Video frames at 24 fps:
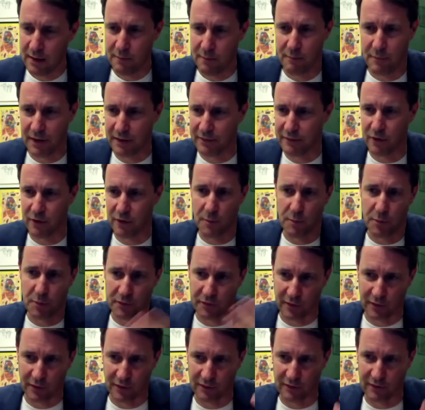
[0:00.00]
But the
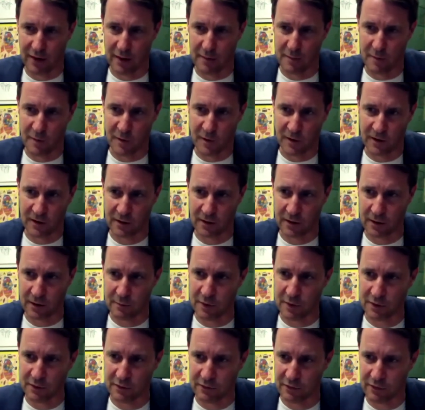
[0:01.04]
opposite is happening. I
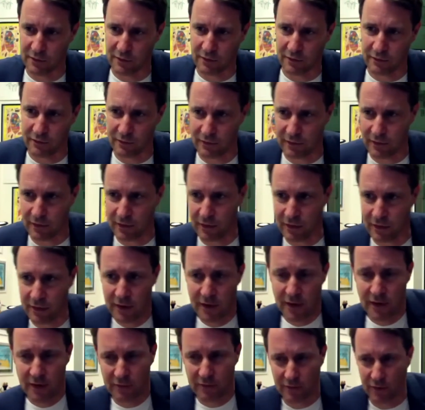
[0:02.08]
mean, this is uh,
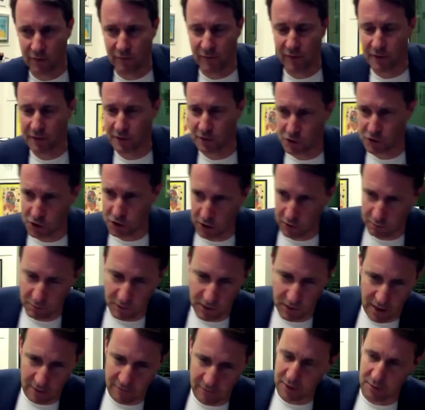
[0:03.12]
the event is just
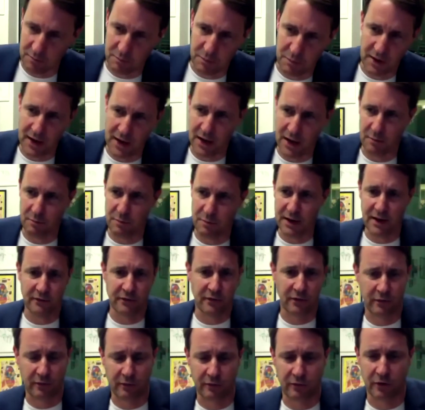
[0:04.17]
becoming bigger and bigger.
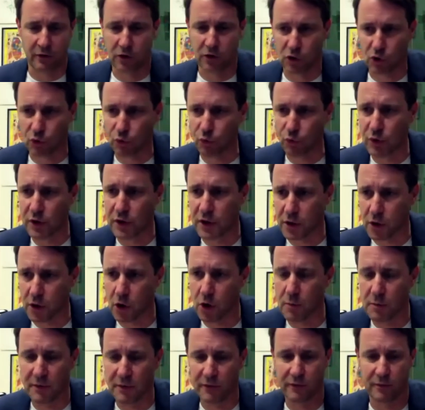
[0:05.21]
This is a truly
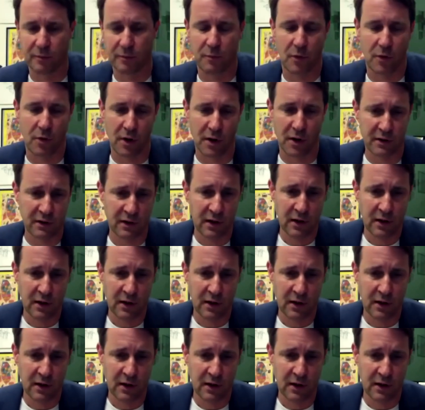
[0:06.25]
global sport,